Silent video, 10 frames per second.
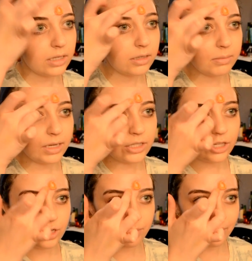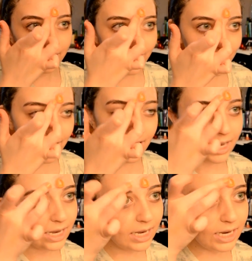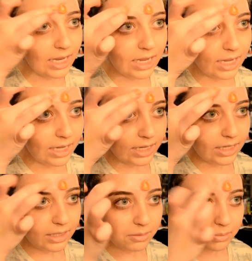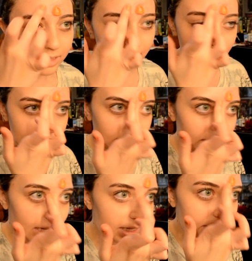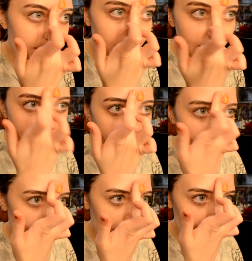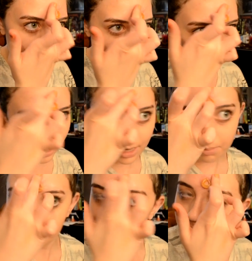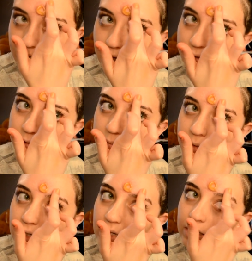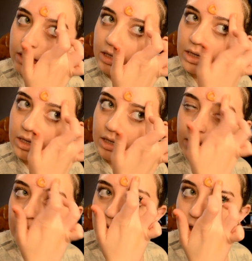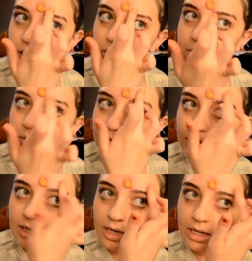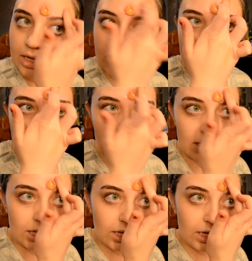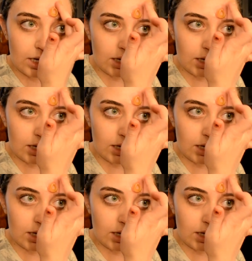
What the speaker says: Make sure you blend. Blending is key in makeup, everyone. Blending is key.